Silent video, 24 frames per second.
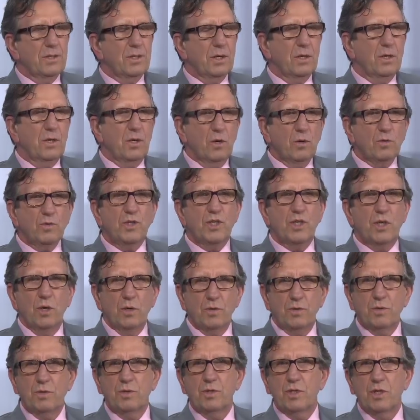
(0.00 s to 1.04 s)
To go
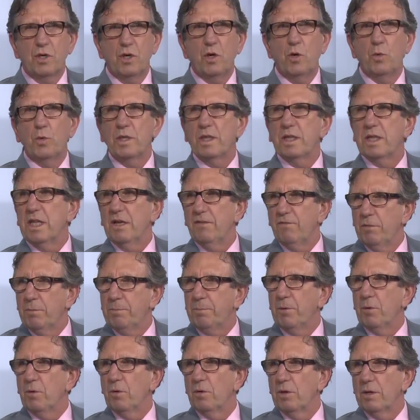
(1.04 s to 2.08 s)
toe-to-toe with
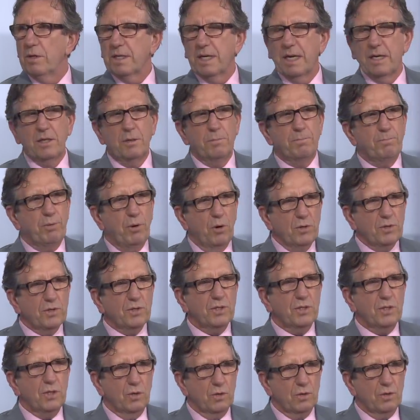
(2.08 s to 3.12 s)
Liverpool and get the
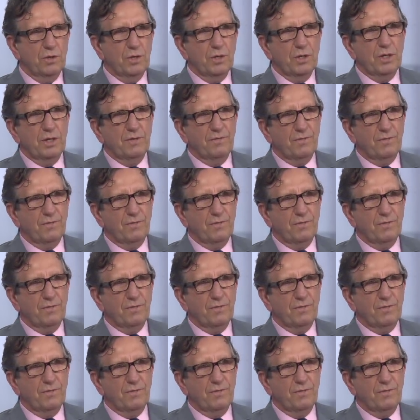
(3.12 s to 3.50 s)
points total that